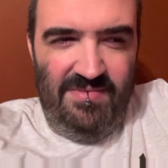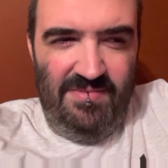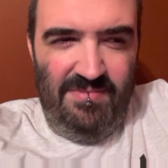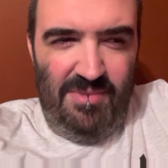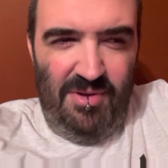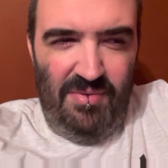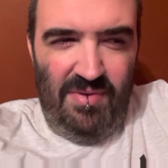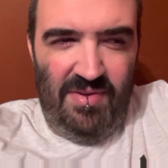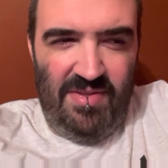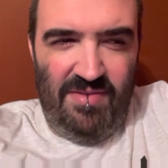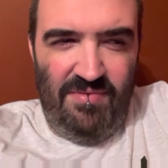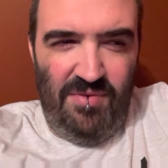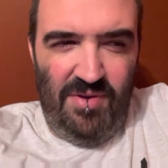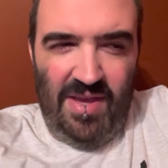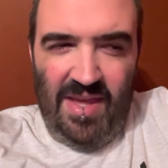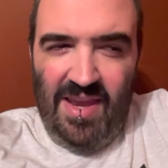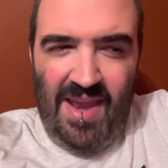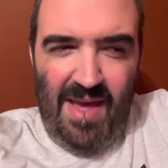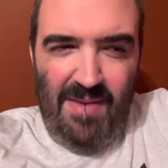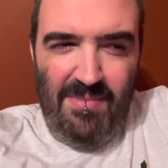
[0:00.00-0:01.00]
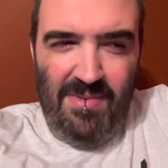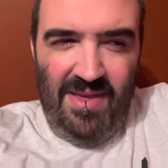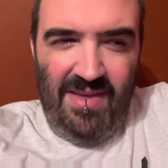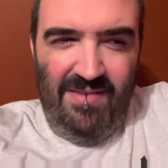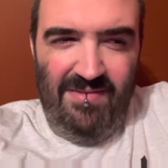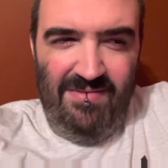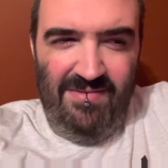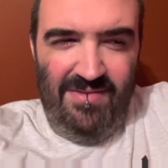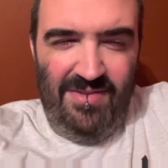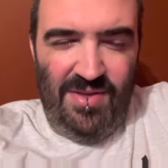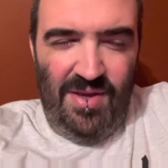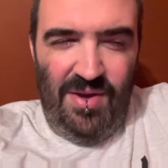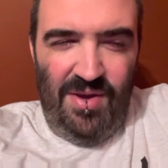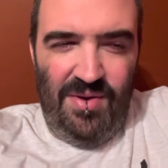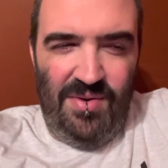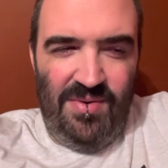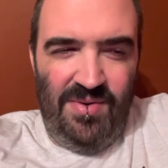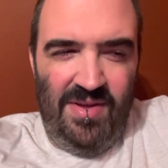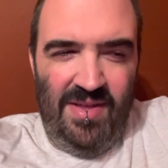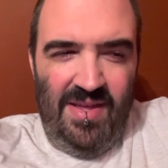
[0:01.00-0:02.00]
be arrested for kidnapping.
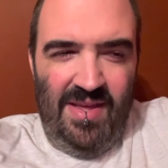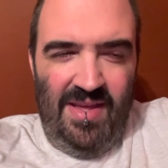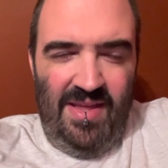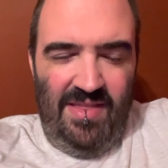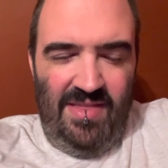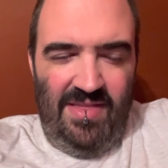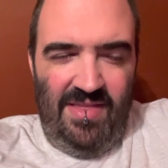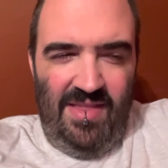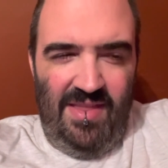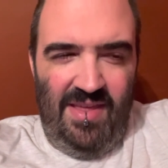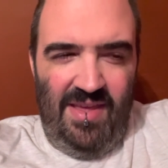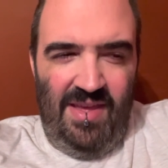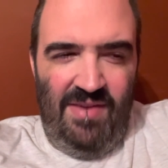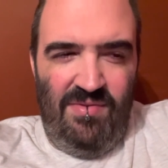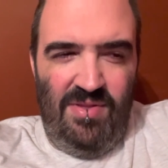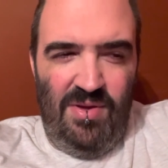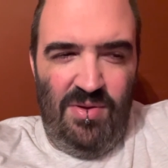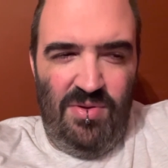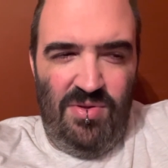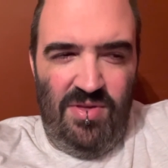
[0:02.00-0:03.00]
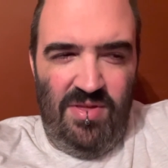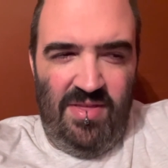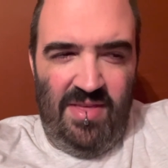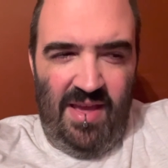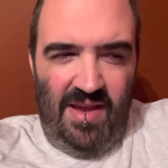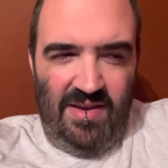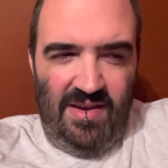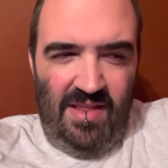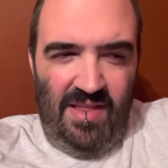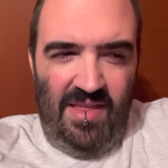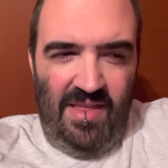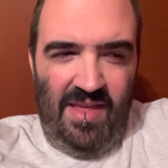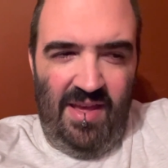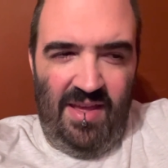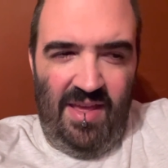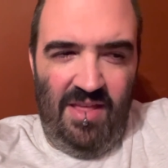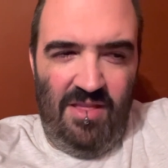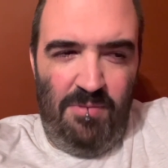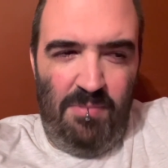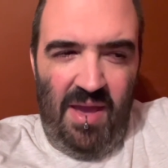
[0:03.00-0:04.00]
So even though she's technically that
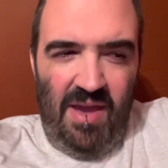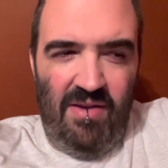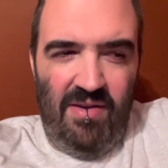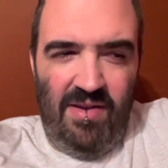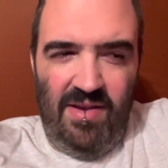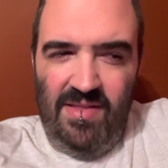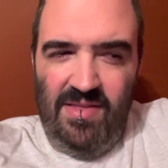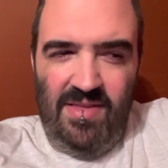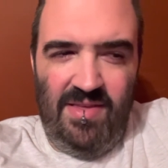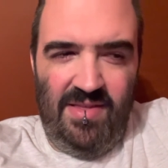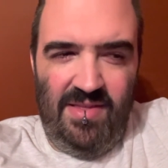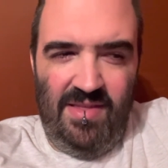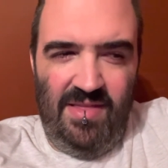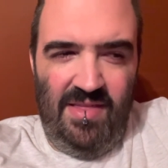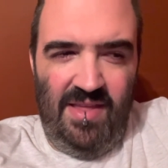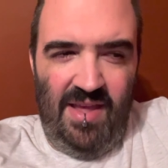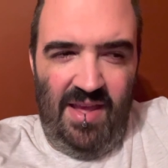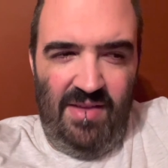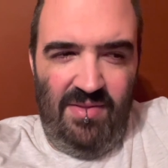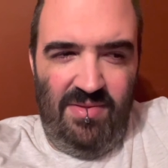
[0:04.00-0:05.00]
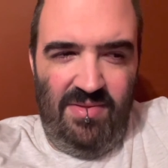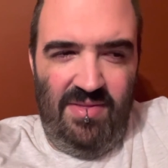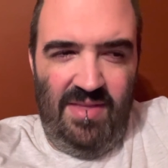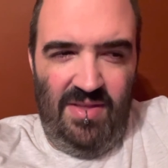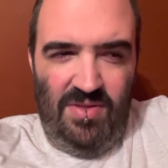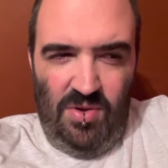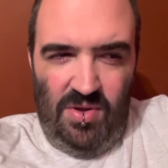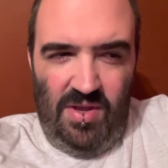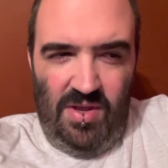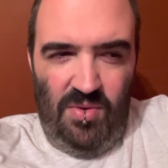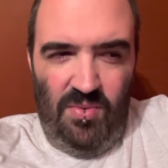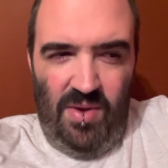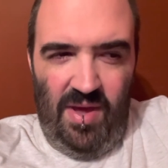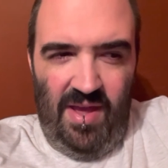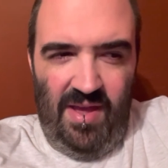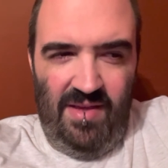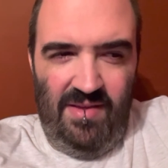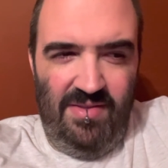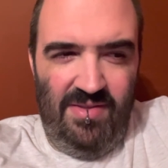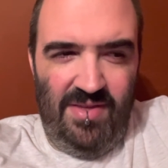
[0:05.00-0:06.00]
kid's parents, they took it
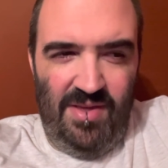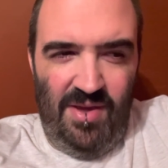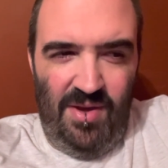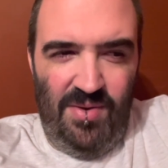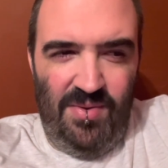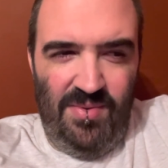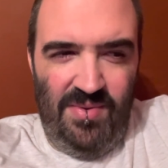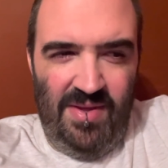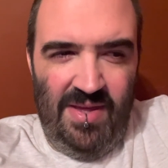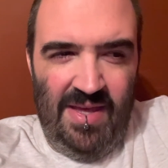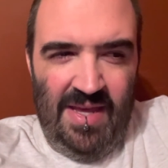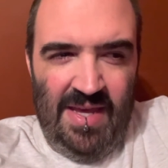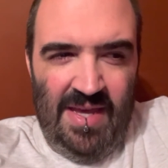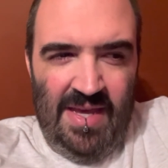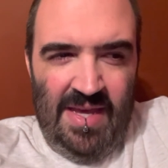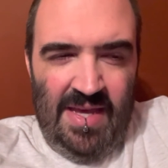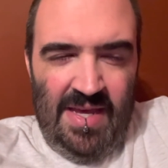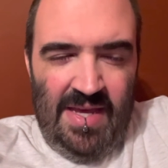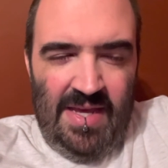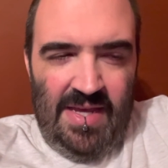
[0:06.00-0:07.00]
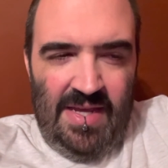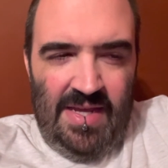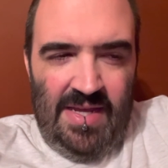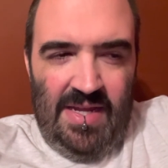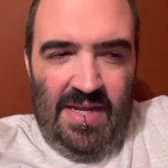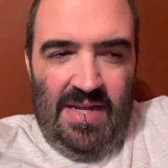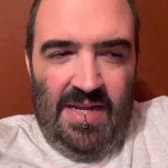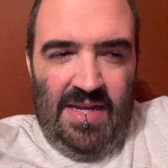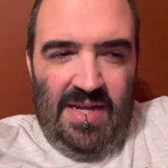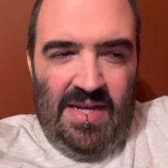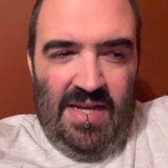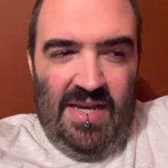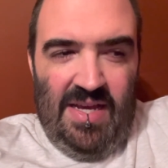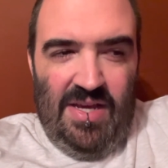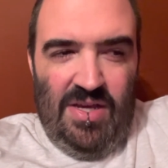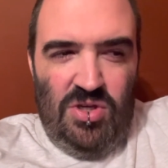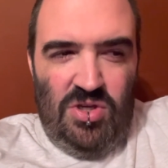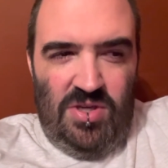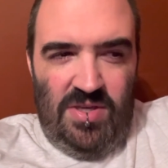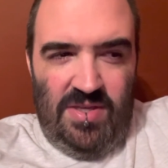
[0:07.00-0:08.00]
away. So
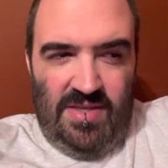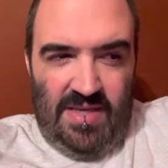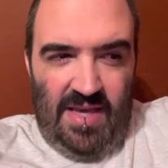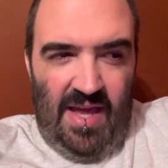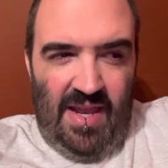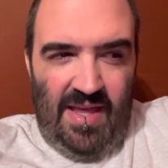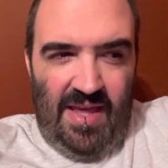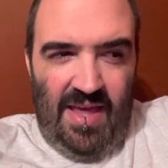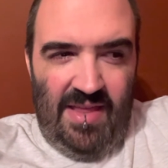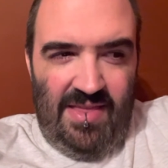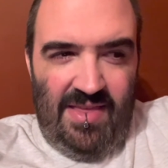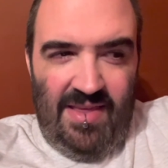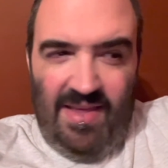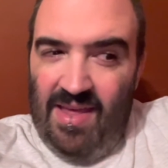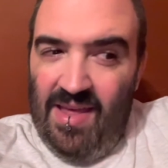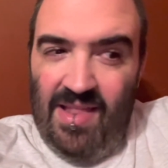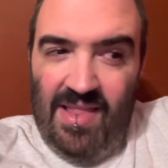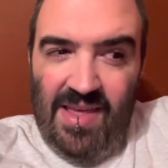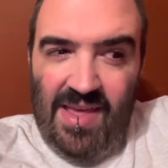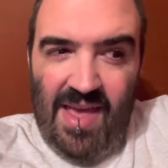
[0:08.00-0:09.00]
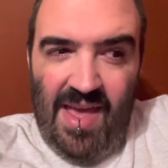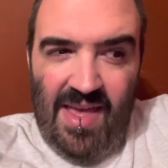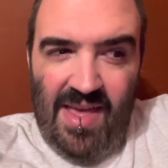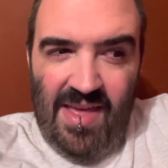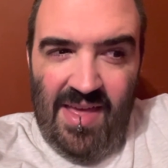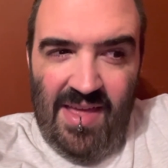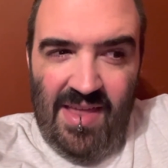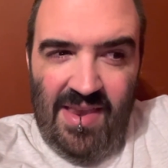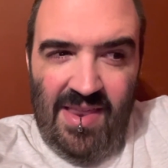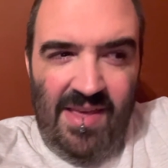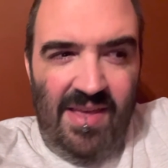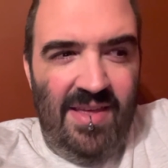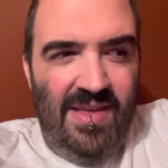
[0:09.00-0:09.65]
she's got to get to Gilead.